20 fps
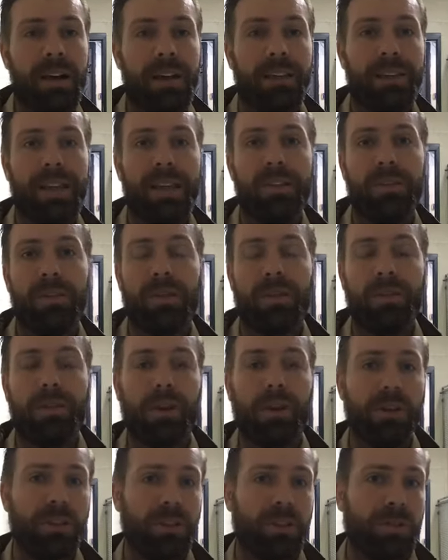they are the
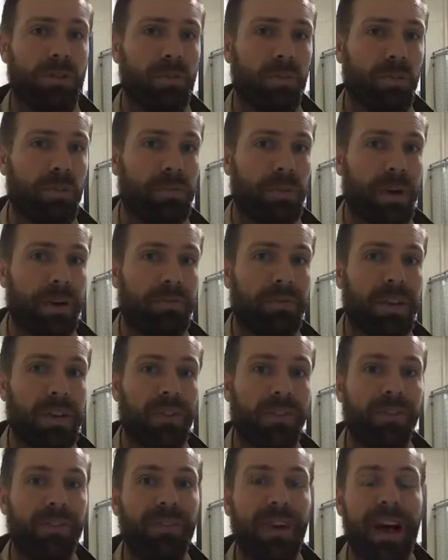largest group of the
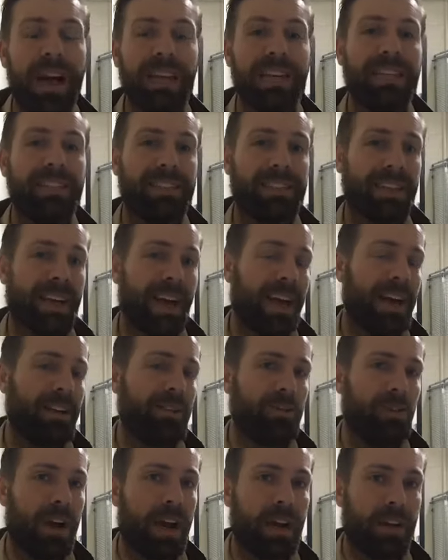finest
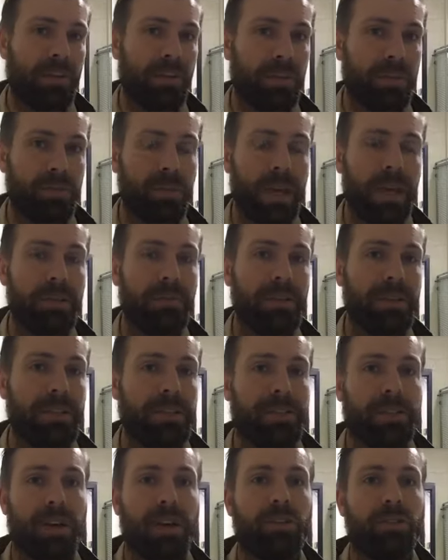contractors, paint
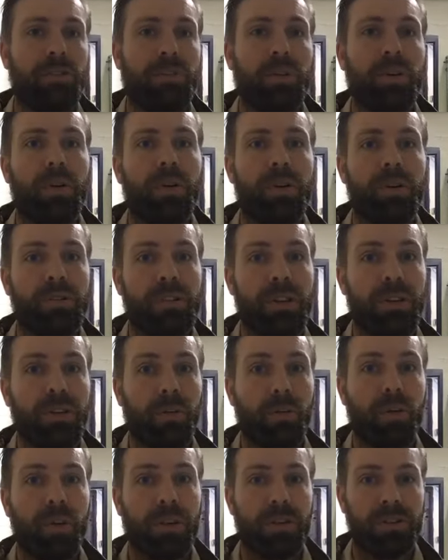business entrepreneurs in
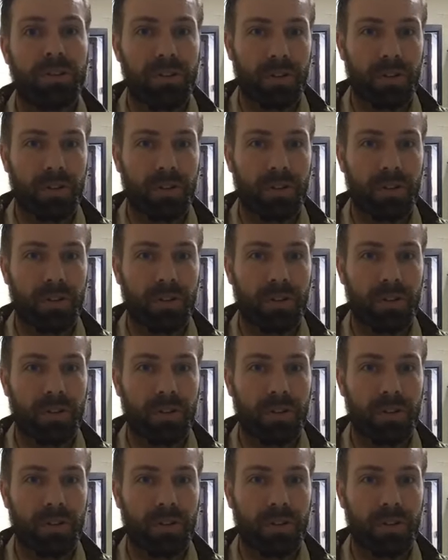the world.